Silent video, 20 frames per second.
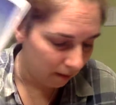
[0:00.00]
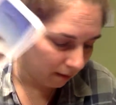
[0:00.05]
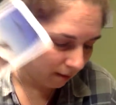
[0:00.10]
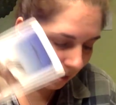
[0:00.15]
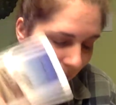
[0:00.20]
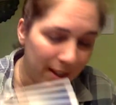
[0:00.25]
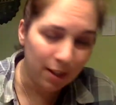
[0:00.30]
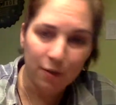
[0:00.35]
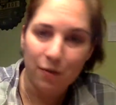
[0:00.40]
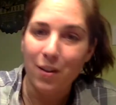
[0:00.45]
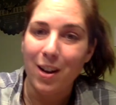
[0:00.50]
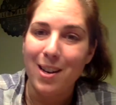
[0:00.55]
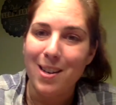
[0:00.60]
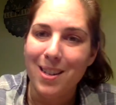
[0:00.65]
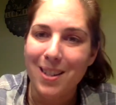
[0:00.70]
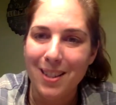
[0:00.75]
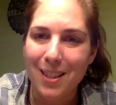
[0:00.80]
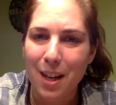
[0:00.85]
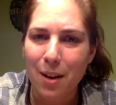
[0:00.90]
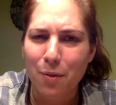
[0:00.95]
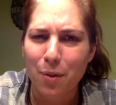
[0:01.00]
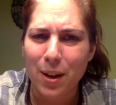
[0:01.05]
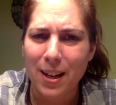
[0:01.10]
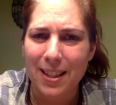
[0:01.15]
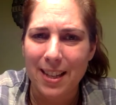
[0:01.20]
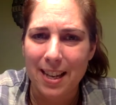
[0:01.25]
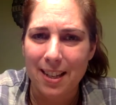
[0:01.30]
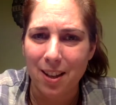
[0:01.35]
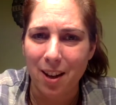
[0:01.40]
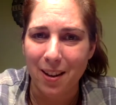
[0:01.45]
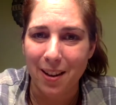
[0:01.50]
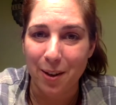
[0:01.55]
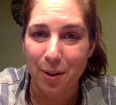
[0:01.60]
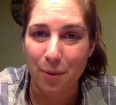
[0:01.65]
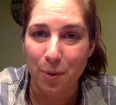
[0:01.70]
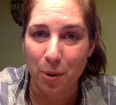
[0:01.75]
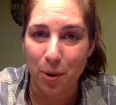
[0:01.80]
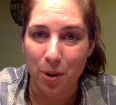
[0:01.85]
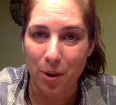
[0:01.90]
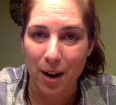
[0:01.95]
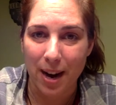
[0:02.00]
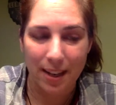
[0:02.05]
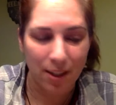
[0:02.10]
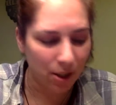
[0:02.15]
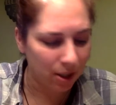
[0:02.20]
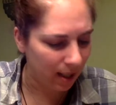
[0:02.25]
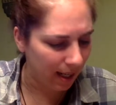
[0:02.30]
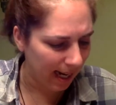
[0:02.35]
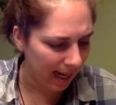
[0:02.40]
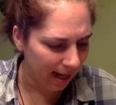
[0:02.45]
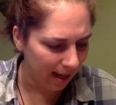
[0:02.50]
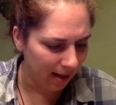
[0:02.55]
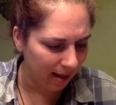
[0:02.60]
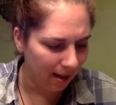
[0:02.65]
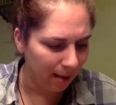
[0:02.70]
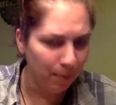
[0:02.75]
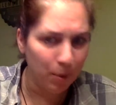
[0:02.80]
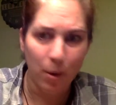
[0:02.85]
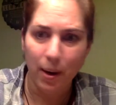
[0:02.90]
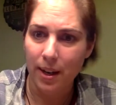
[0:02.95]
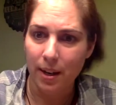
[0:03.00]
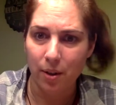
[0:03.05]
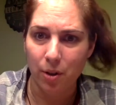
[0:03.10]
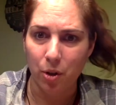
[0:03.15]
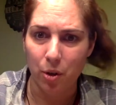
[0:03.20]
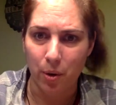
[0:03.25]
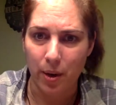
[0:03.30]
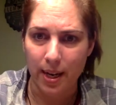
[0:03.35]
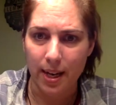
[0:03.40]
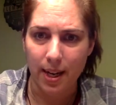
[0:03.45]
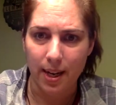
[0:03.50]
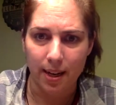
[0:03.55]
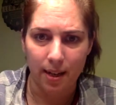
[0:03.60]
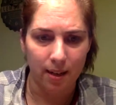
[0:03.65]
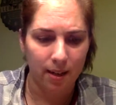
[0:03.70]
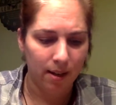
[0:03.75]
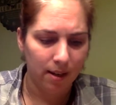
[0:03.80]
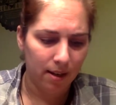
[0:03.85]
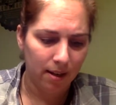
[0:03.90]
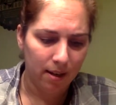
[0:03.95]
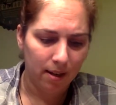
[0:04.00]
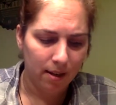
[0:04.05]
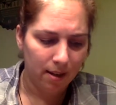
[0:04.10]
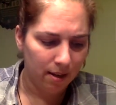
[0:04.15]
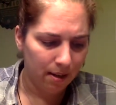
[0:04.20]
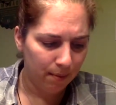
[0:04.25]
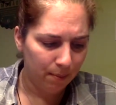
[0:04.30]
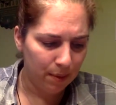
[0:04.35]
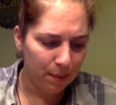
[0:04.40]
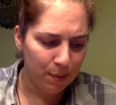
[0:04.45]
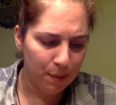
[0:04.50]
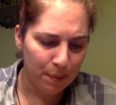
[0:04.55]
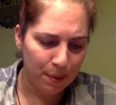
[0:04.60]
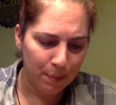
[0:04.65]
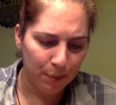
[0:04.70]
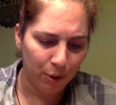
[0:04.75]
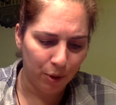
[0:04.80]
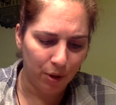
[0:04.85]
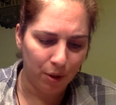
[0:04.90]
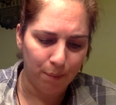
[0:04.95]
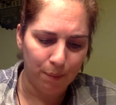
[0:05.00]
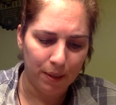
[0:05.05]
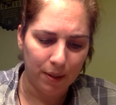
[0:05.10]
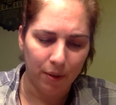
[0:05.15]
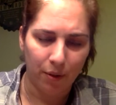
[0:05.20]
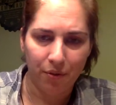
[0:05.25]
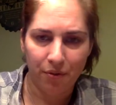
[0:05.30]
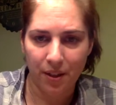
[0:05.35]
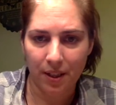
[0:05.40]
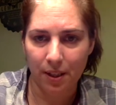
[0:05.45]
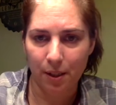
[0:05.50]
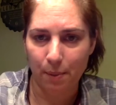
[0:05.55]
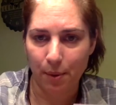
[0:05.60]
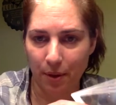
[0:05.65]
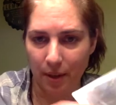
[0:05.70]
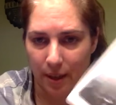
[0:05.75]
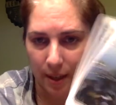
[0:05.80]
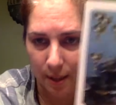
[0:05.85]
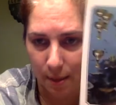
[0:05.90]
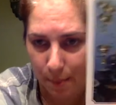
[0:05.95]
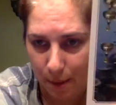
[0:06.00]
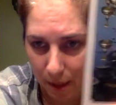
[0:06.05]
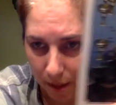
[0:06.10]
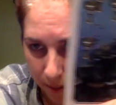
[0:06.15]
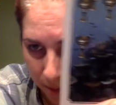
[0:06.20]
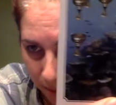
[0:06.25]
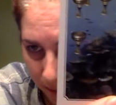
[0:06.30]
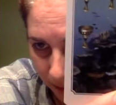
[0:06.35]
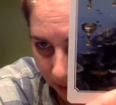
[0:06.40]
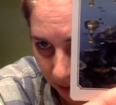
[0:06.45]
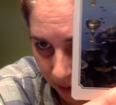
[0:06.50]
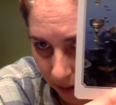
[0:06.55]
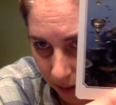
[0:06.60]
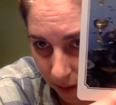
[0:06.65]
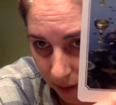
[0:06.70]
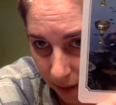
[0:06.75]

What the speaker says: It's fun discovering these all out of order, actually. I'm quite enjoying it. Maybe people shouldn't be so fussed about getting them all in order.